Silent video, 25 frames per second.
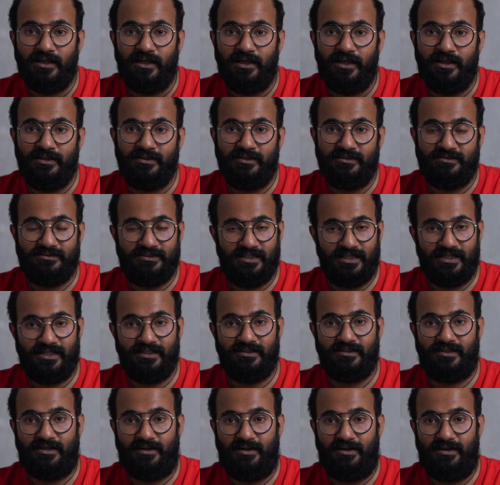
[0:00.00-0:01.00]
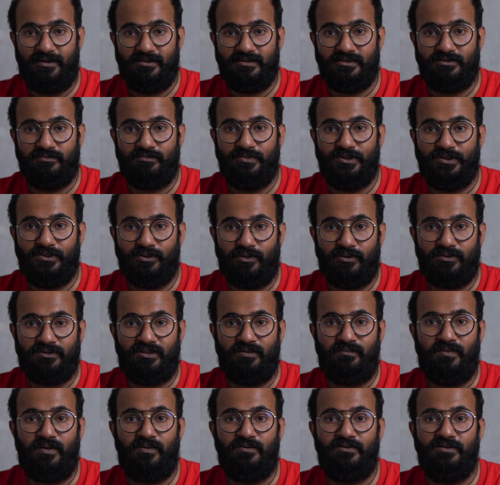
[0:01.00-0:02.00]
In the second class, we talked
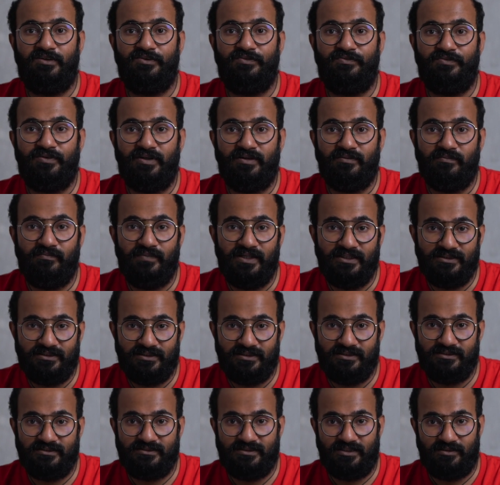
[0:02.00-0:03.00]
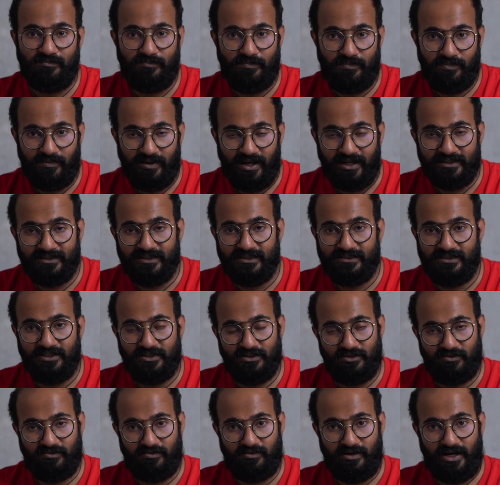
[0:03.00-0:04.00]
about different methods and practices
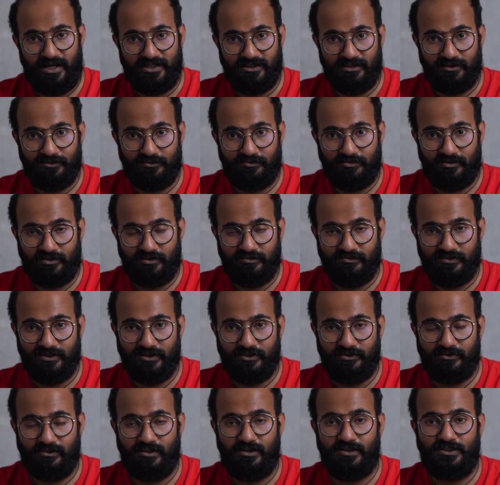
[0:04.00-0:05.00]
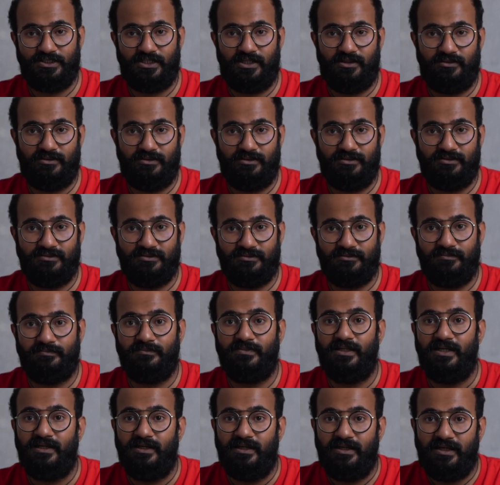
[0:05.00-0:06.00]
of writing for visual
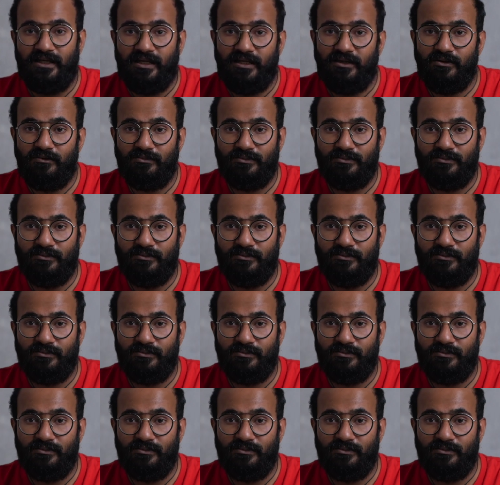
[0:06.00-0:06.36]
journalism, in